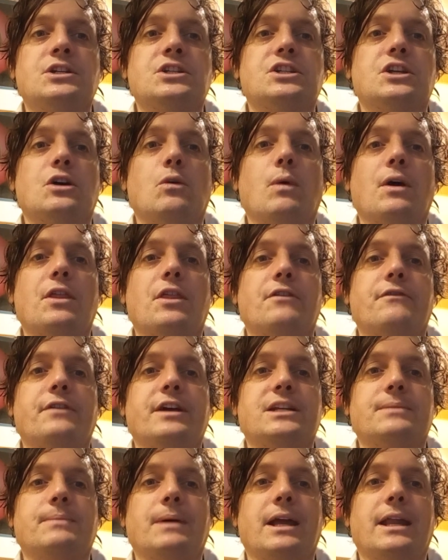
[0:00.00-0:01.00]
So whether the
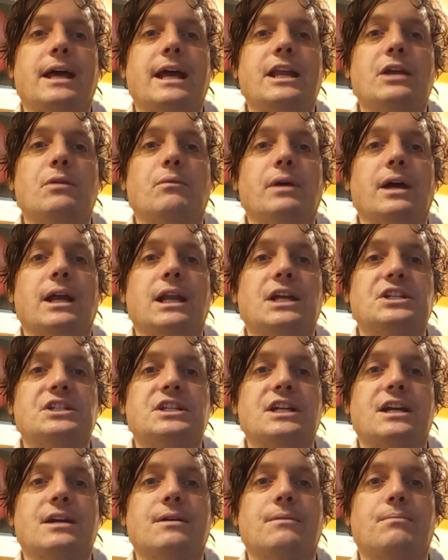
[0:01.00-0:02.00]
victim had any
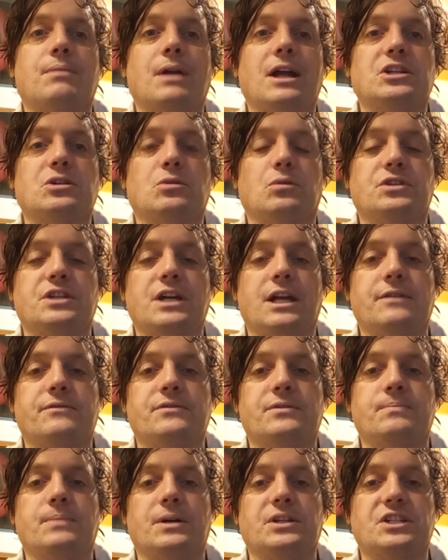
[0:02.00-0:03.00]
realistic practical
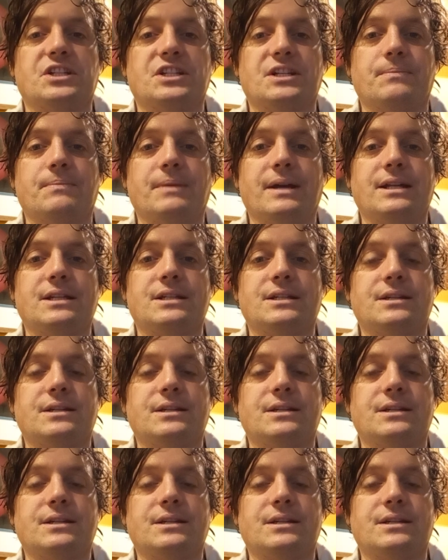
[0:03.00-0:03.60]
alternative but to submit.